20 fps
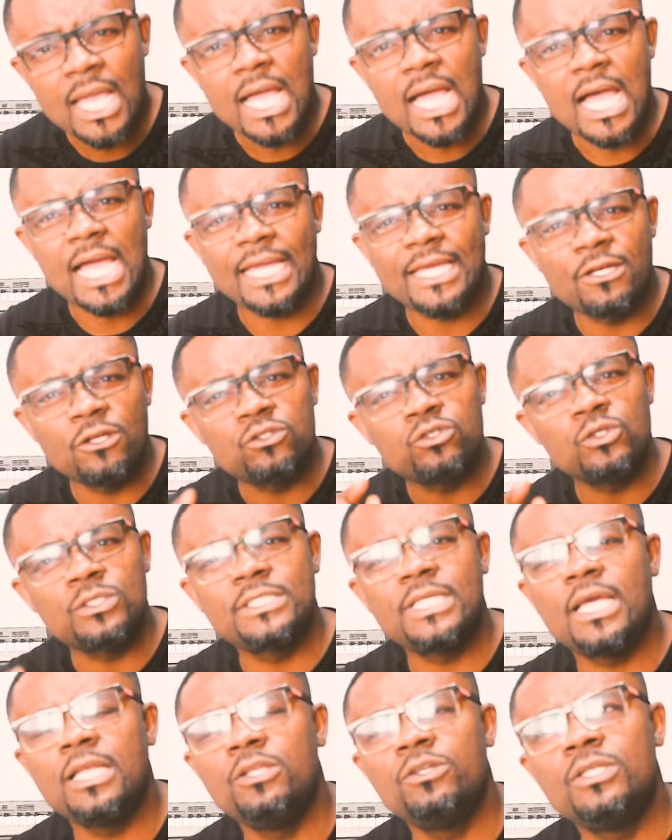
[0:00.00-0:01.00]
I can also
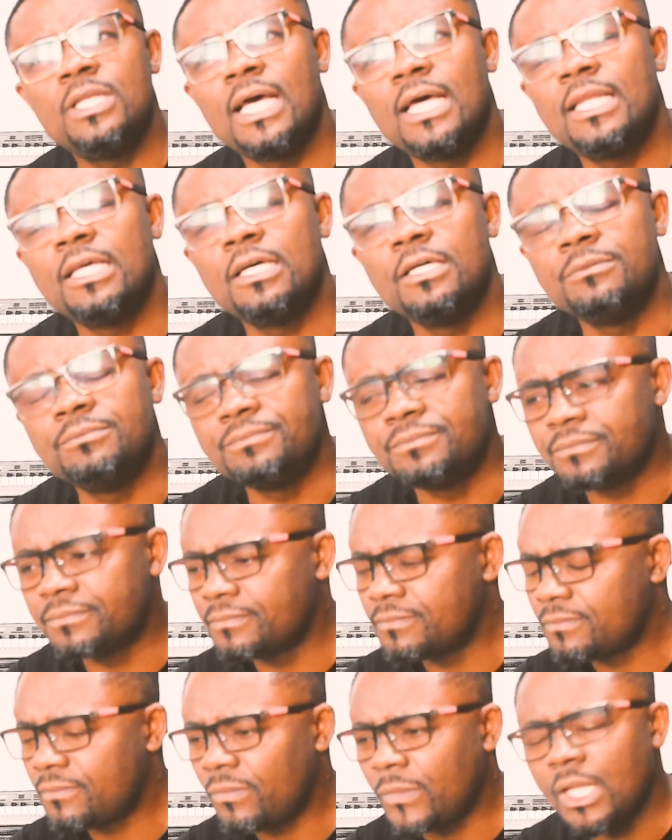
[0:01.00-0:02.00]
tell you that
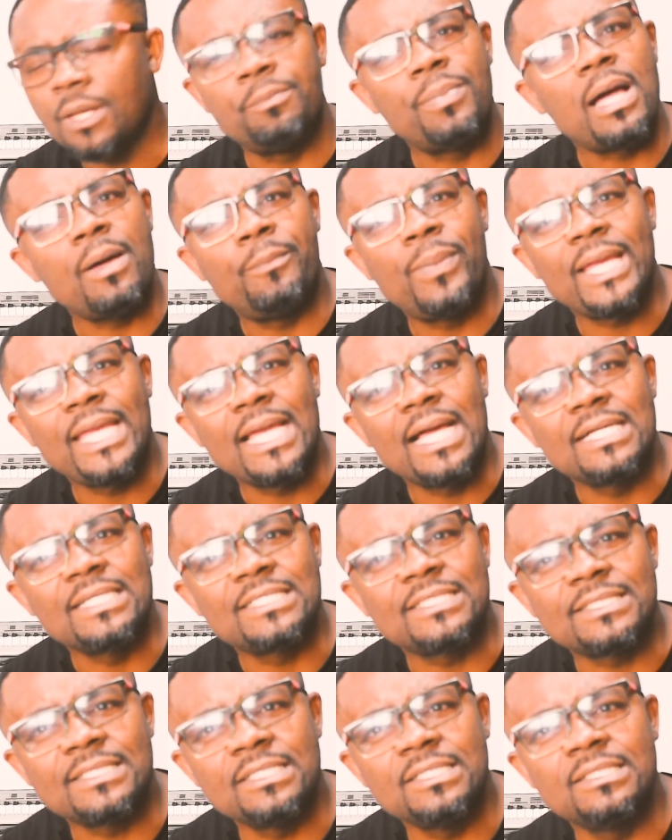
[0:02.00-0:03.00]
Papa
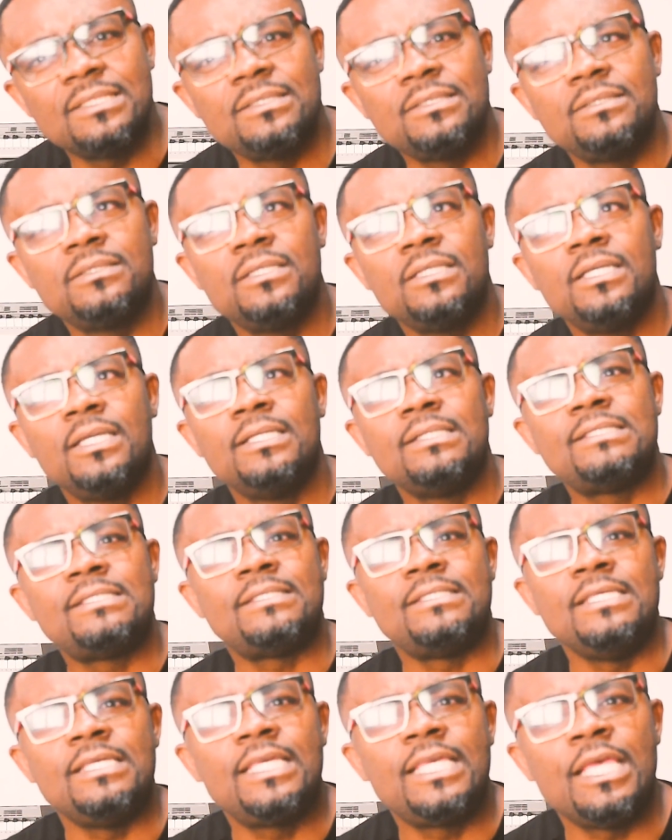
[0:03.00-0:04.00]
Yankson,
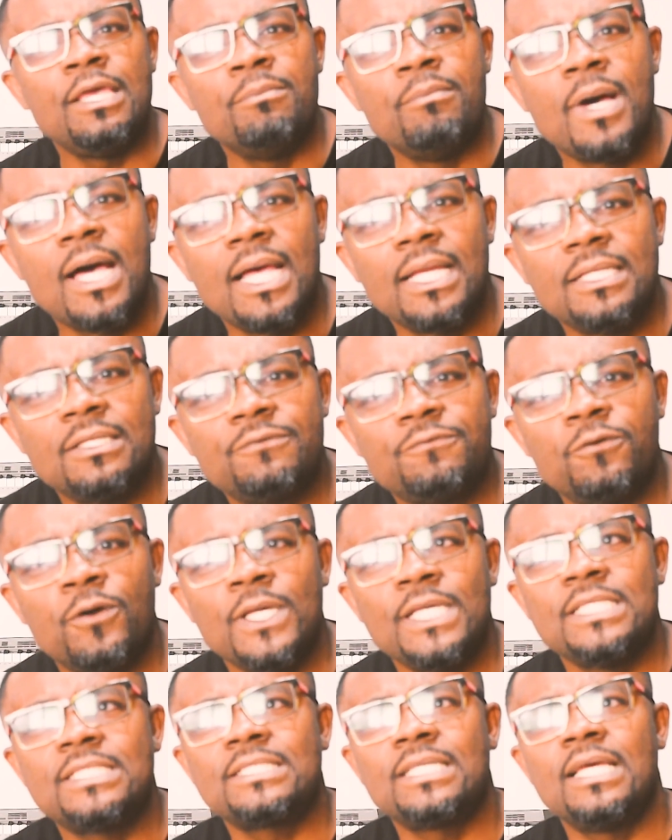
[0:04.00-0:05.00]
CK Man, for
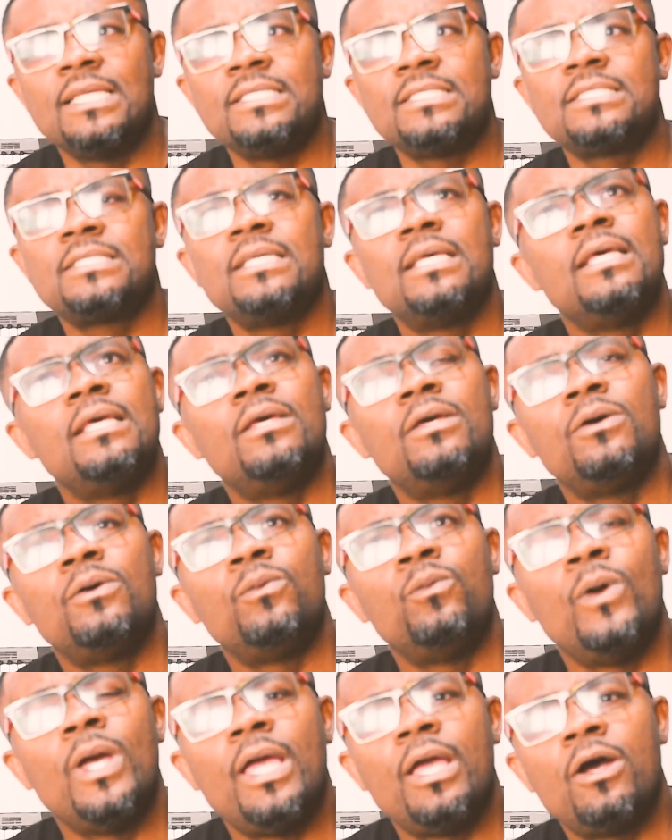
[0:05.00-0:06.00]
instance,
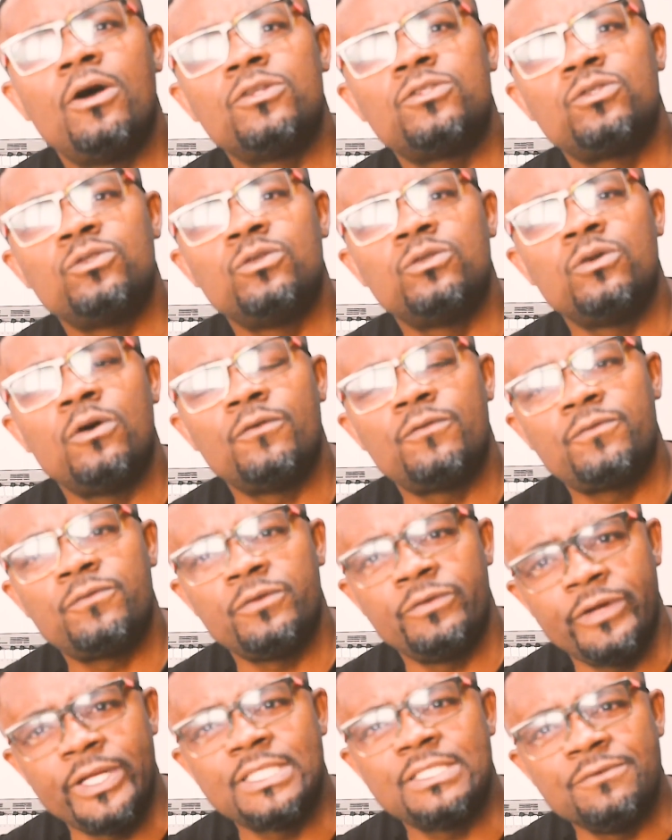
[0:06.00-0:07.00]
were also of
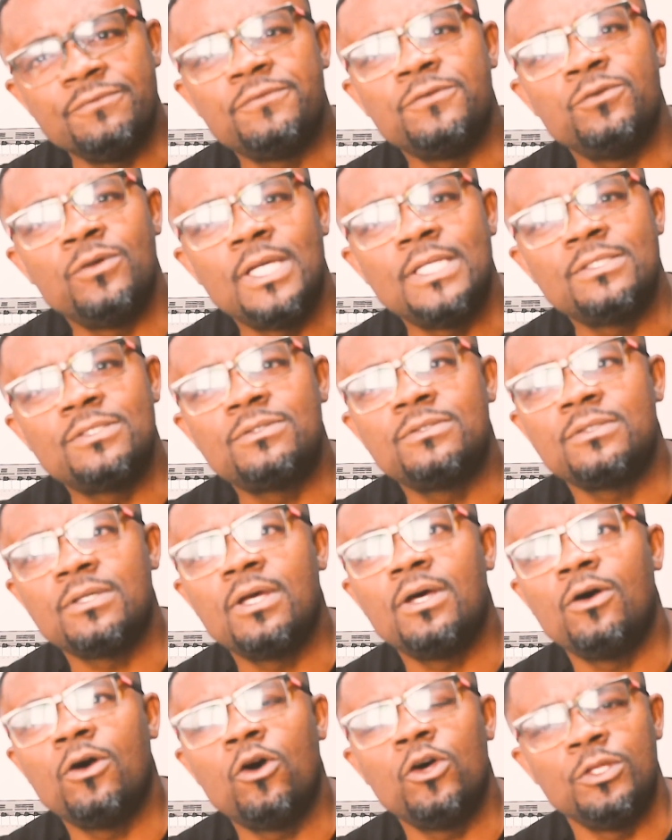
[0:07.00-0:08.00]
great influence
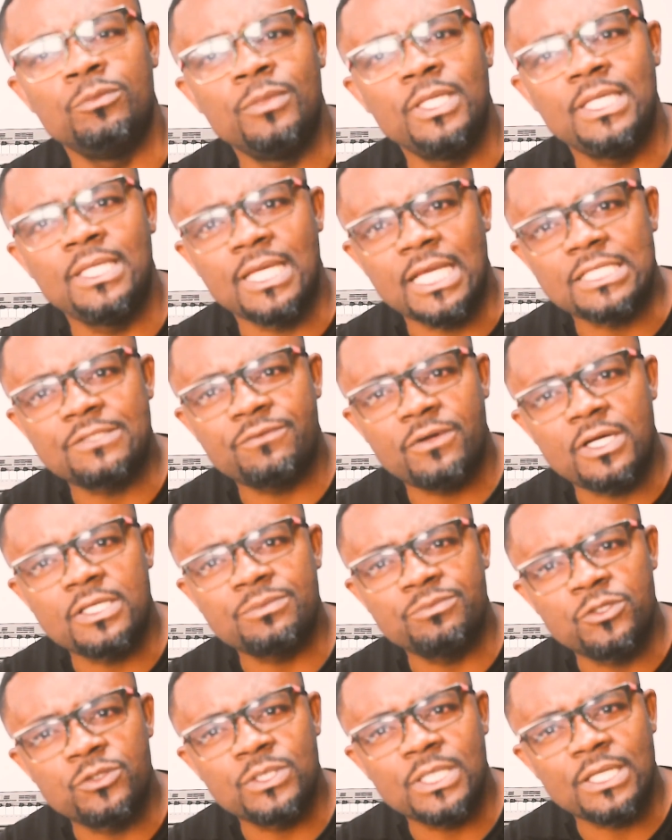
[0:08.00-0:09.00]
on me as far as
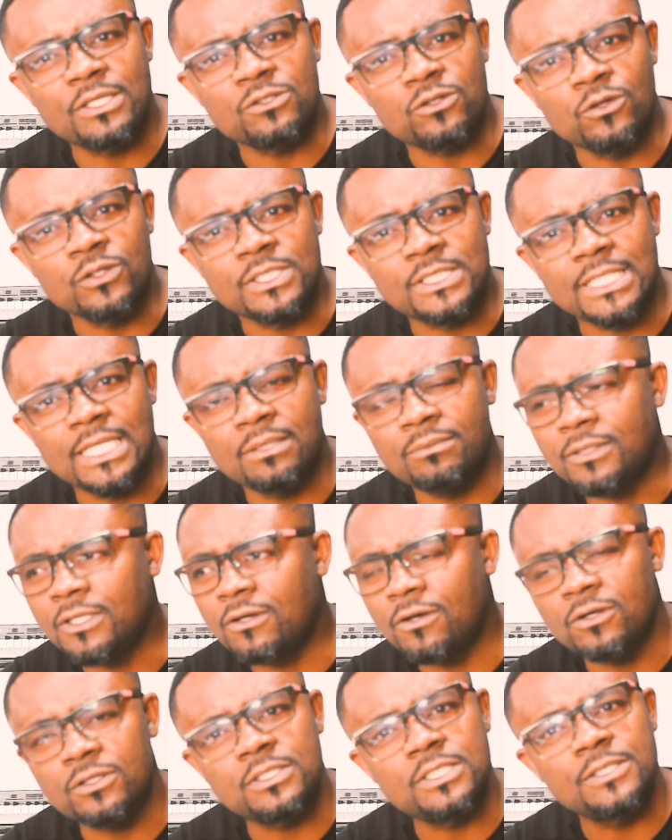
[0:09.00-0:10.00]
music is concerned,
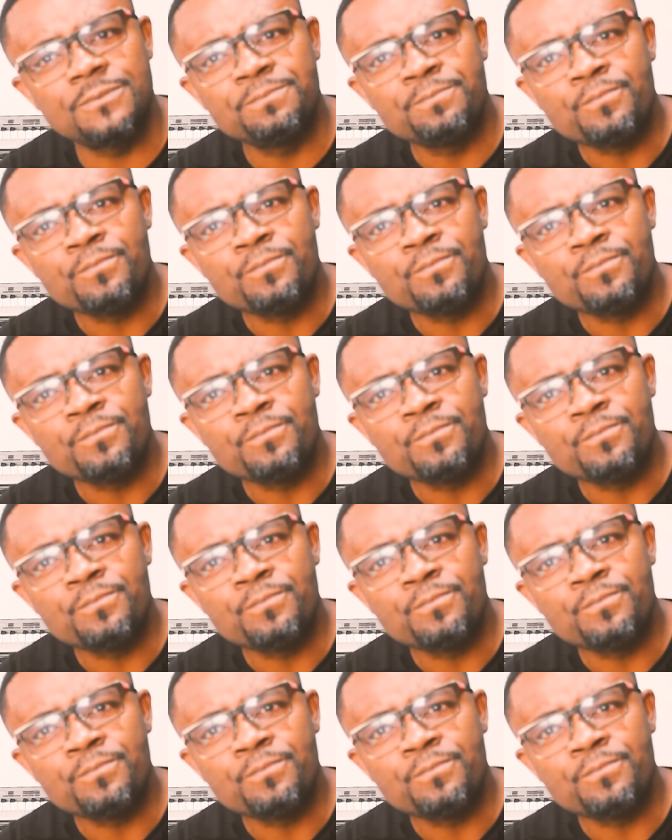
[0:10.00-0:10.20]
because